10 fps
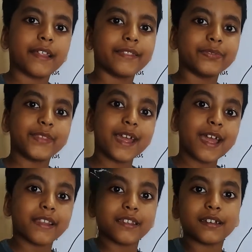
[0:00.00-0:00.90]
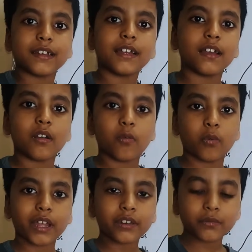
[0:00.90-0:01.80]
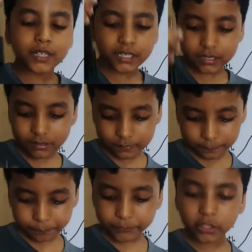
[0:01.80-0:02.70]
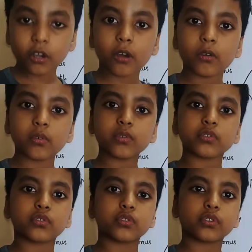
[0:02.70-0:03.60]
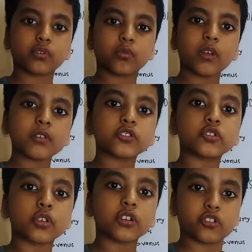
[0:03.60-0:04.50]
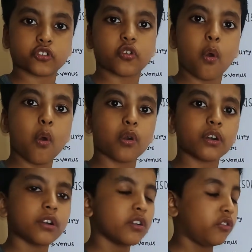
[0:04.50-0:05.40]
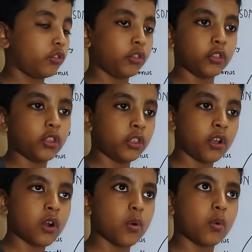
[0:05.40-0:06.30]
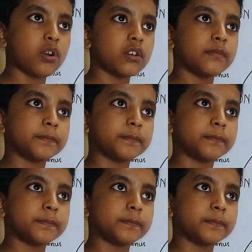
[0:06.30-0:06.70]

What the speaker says: then when we go close to Earth's core, no